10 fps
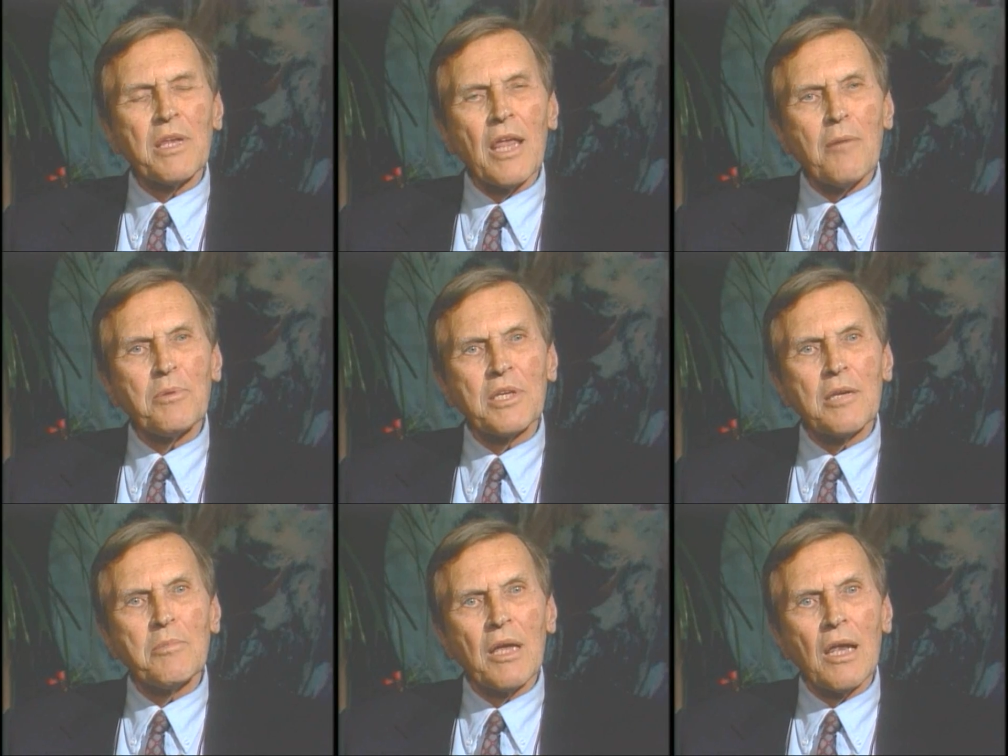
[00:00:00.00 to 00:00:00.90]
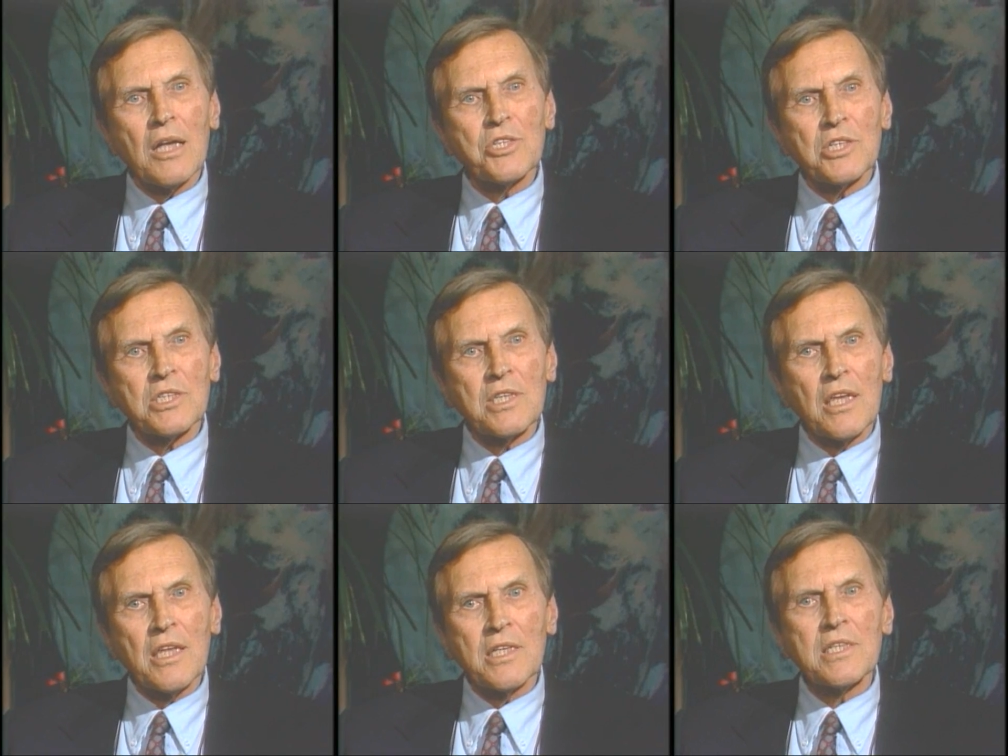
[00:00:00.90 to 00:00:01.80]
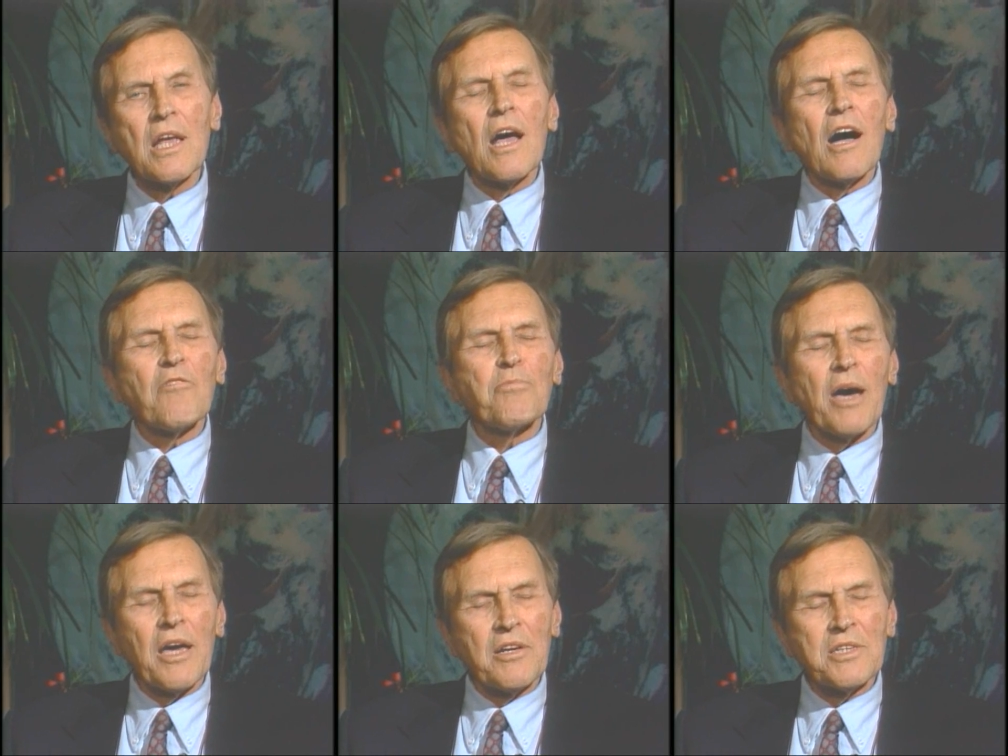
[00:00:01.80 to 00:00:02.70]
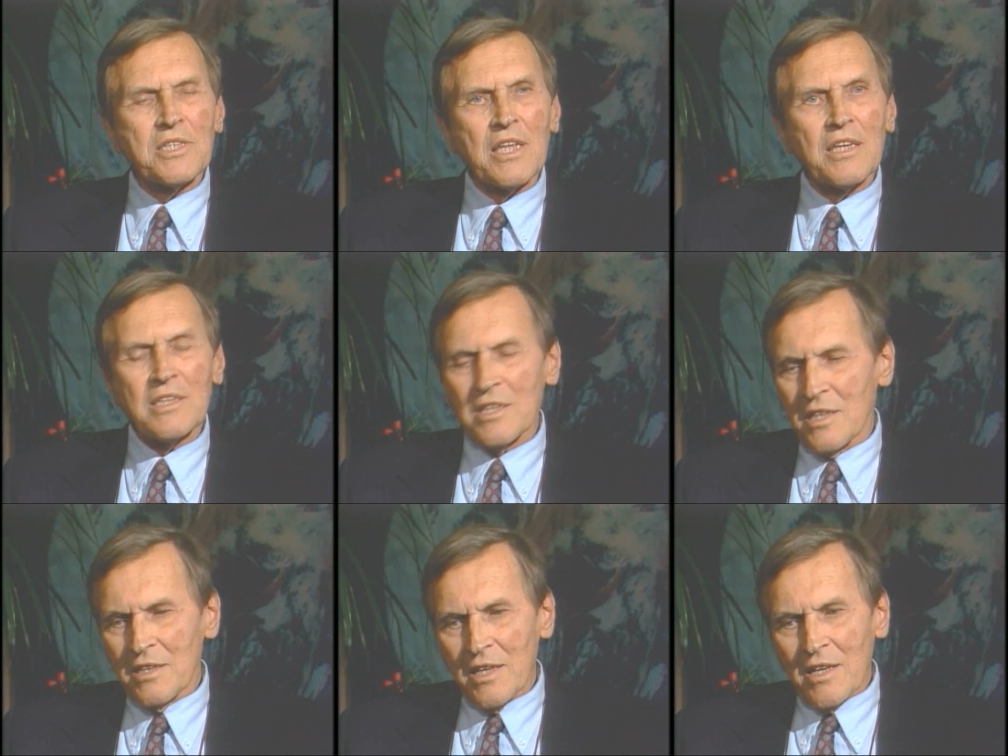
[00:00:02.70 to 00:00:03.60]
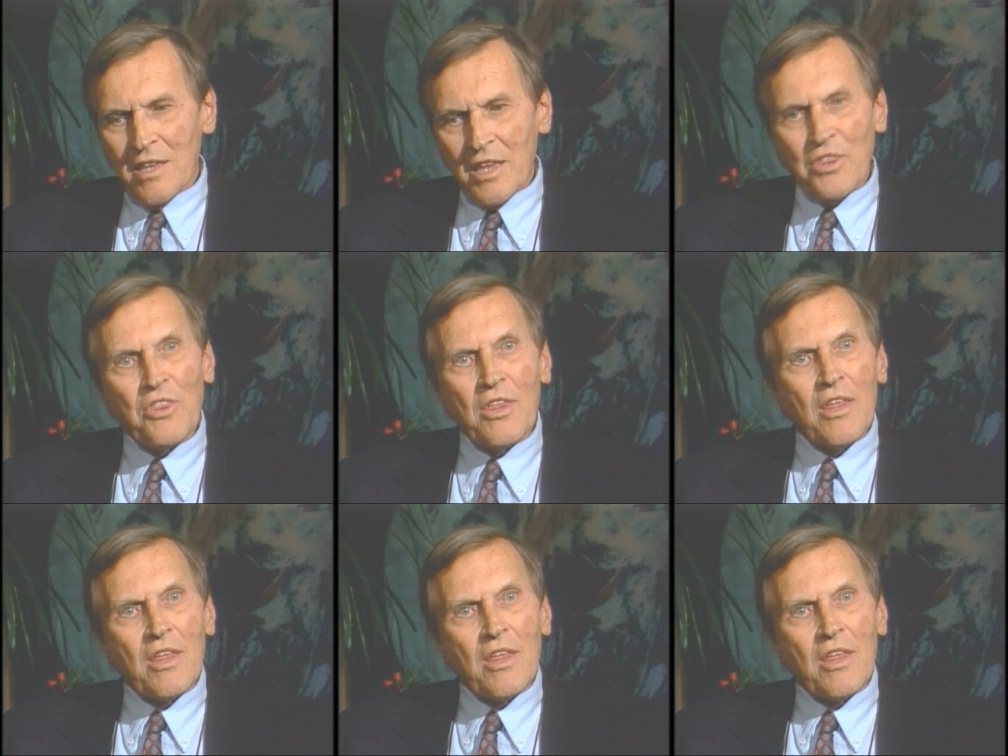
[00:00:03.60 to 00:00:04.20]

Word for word: been epidemiologic studies of patterns that, uh, that